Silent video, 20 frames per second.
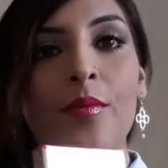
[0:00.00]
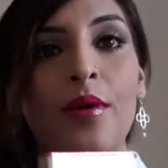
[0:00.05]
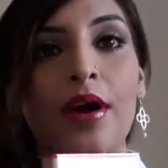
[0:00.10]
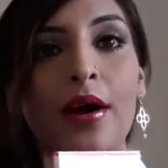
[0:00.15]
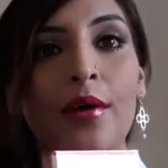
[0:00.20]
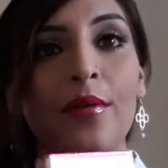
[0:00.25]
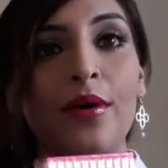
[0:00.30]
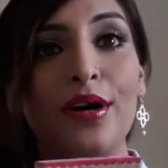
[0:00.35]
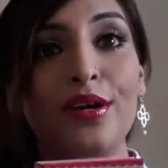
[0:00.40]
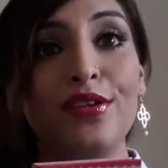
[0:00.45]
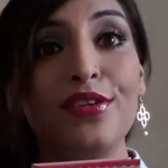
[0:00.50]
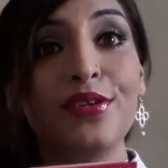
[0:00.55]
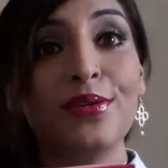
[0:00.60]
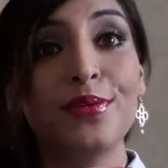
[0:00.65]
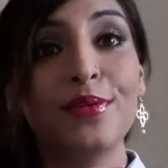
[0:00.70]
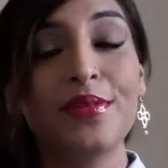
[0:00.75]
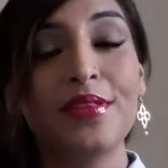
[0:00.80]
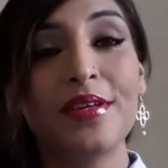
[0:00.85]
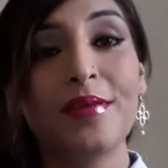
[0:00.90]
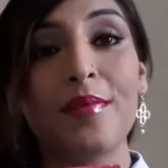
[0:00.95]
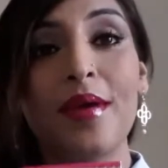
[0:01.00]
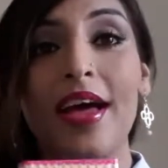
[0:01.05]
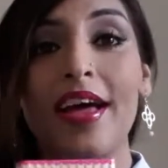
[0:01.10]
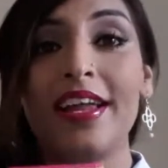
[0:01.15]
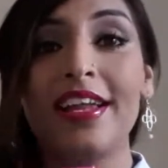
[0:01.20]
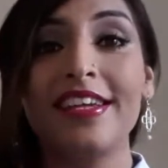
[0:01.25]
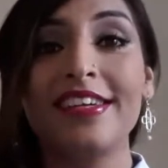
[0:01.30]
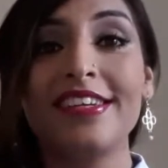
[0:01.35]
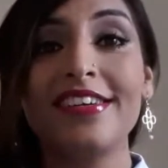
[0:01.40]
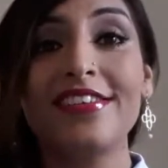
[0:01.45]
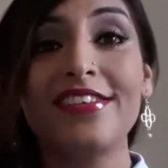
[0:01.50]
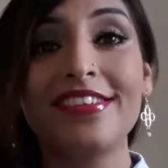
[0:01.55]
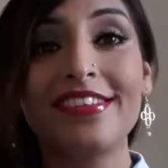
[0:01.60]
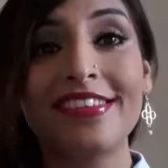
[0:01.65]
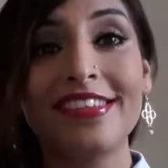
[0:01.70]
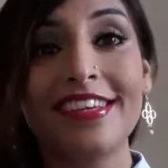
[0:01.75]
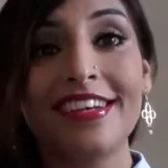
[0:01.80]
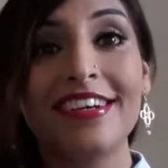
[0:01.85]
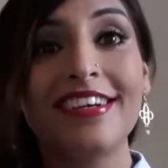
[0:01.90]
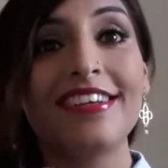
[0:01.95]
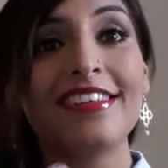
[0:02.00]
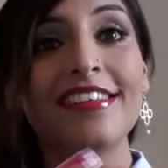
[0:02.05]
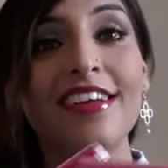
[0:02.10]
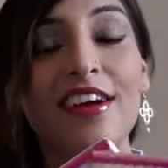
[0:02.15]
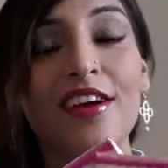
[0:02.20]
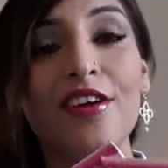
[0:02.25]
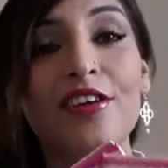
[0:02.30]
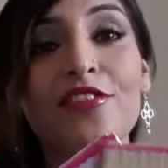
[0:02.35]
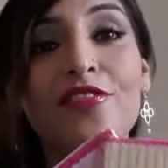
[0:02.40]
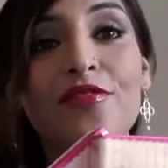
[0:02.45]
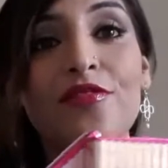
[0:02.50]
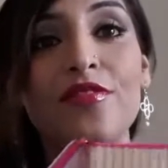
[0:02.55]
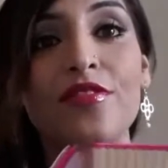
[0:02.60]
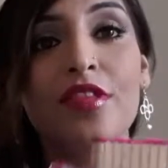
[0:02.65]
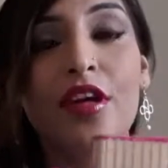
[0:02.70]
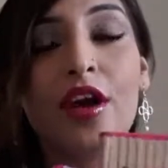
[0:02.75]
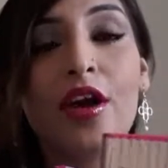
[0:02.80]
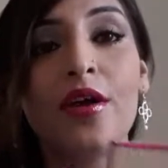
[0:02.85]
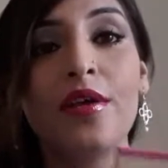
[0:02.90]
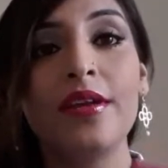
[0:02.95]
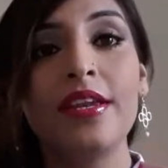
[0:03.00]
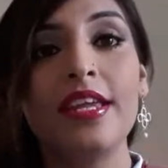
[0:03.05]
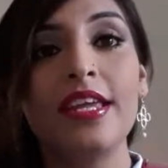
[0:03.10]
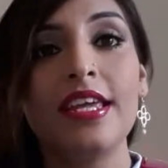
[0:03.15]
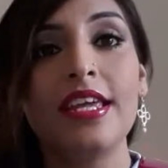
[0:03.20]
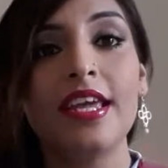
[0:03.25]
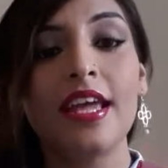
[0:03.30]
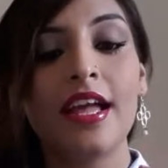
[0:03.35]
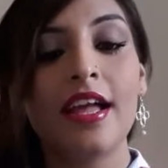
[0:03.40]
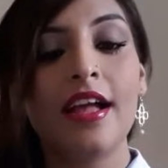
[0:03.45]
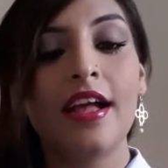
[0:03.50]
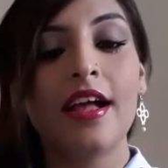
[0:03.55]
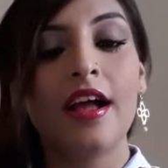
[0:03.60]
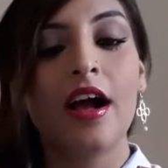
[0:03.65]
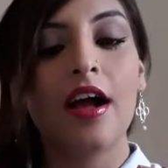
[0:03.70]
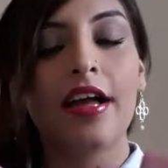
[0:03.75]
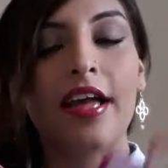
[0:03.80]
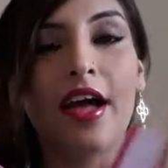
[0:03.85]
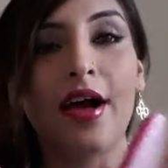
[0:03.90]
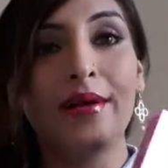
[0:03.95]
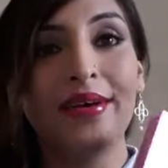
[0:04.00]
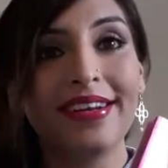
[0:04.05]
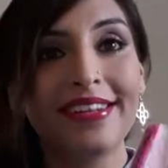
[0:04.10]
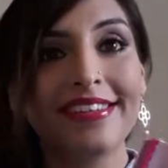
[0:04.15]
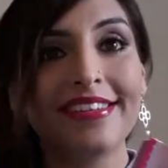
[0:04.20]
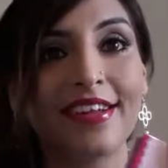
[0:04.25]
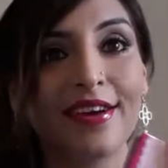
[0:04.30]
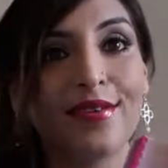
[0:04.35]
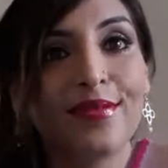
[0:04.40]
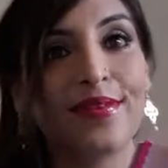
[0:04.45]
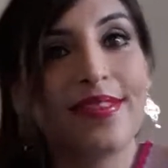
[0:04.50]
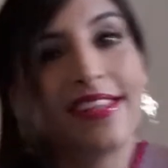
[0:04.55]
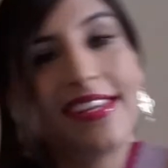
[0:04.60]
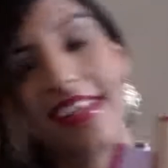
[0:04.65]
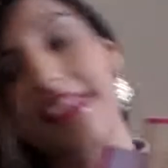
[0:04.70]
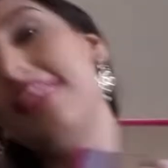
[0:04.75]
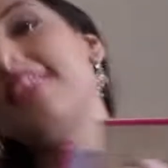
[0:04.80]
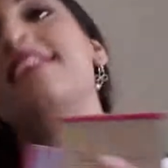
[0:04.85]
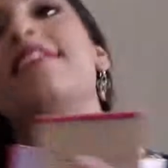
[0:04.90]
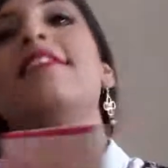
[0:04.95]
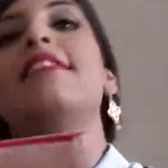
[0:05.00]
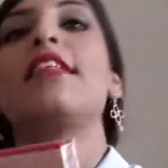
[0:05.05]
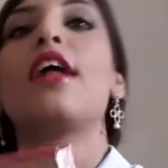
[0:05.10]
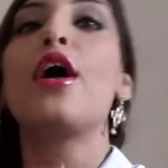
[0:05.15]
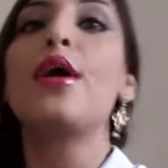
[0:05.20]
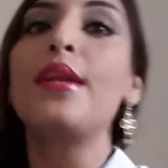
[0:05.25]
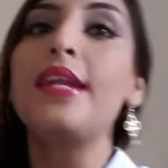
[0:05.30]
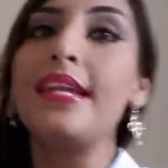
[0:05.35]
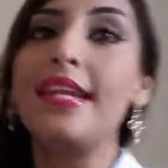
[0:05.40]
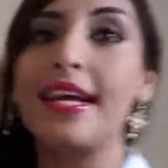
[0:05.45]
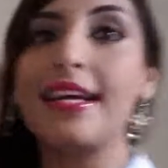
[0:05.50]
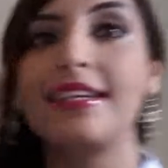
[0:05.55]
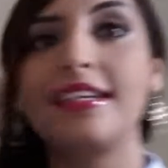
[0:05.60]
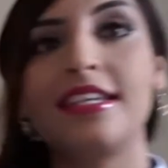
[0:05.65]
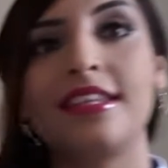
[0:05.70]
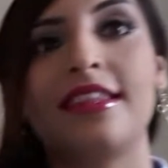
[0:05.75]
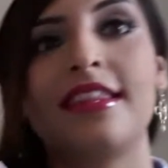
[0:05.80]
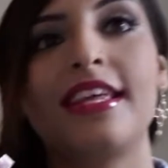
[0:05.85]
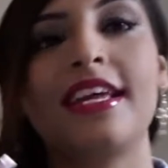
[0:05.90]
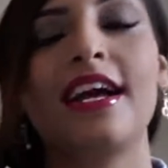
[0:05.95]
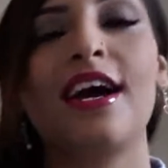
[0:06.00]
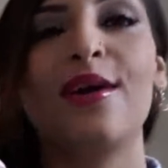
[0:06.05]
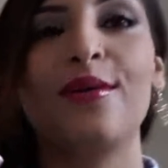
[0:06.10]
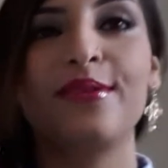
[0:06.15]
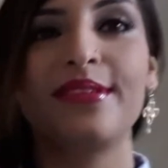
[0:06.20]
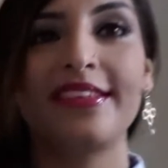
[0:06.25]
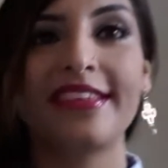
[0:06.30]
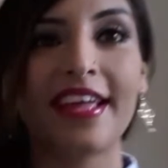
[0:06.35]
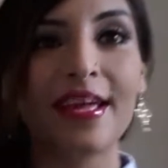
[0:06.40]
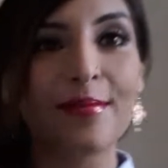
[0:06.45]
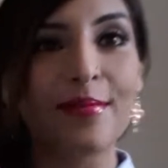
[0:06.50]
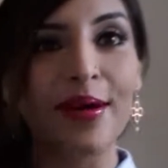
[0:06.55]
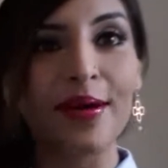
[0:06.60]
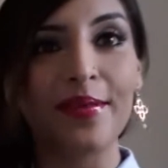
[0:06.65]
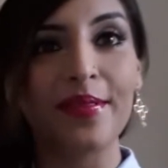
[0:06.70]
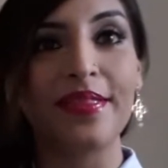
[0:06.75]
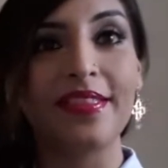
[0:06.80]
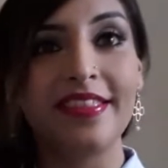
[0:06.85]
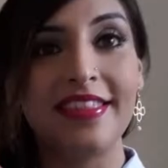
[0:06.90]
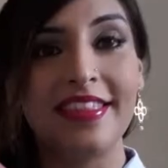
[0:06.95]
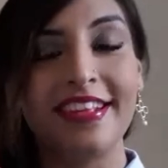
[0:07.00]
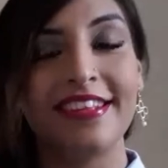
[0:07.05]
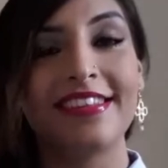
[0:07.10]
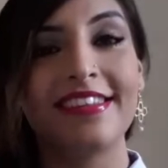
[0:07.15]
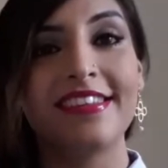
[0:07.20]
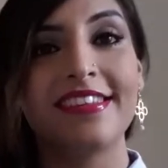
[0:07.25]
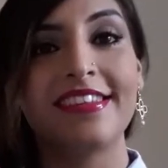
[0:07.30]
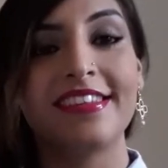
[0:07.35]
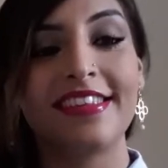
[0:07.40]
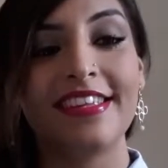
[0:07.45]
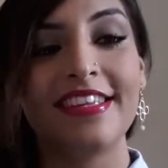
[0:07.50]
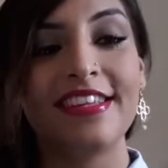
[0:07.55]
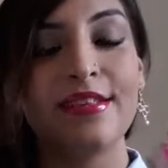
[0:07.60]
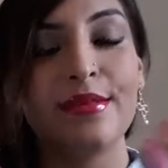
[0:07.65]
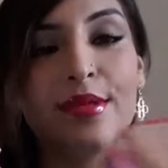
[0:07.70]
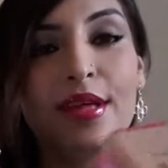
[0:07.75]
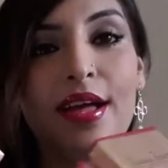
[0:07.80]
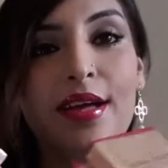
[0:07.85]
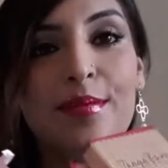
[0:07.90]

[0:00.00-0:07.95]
well I do with them and honestly guys I the only okay I'm gonna start off with the negatives the only negative thing I would say about this these